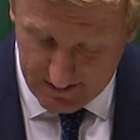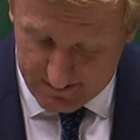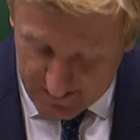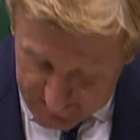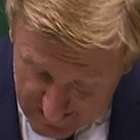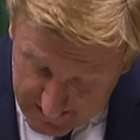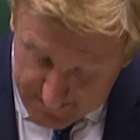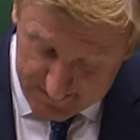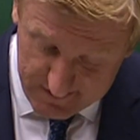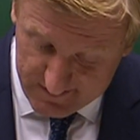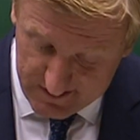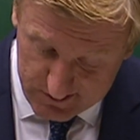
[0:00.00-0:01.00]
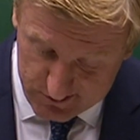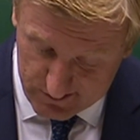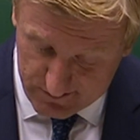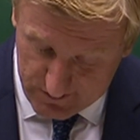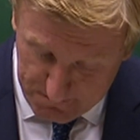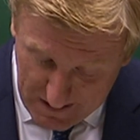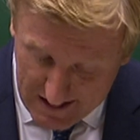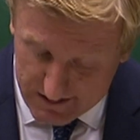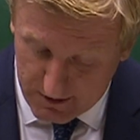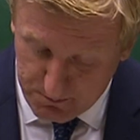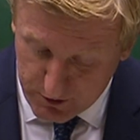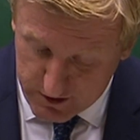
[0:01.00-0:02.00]
Today's decision to
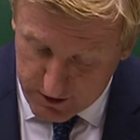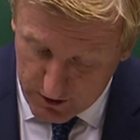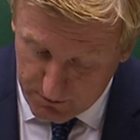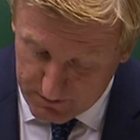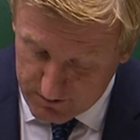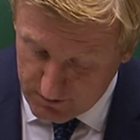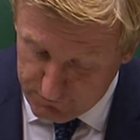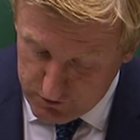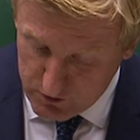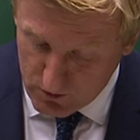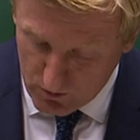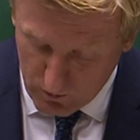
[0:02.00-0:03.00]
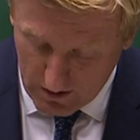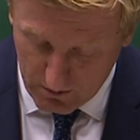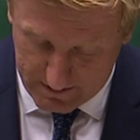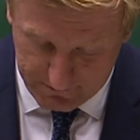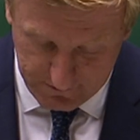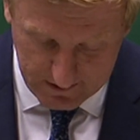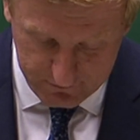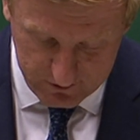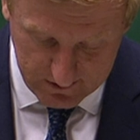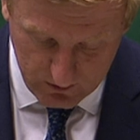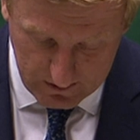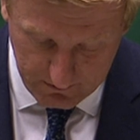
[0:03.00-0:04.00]
ban the procurement of new Huawei 5G
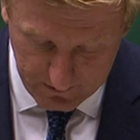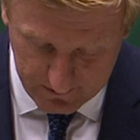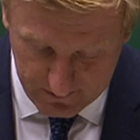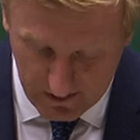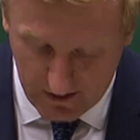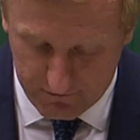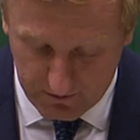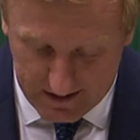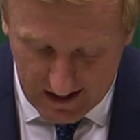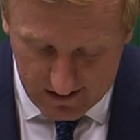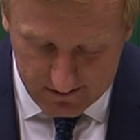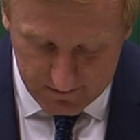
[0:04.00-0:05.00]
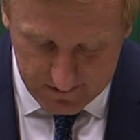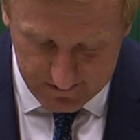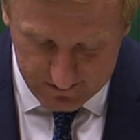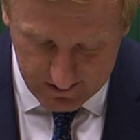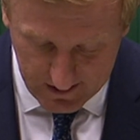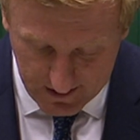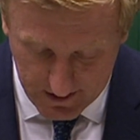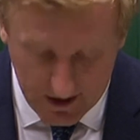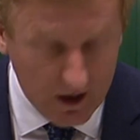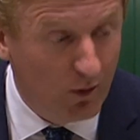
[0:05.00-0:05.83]
equipment from the end of this year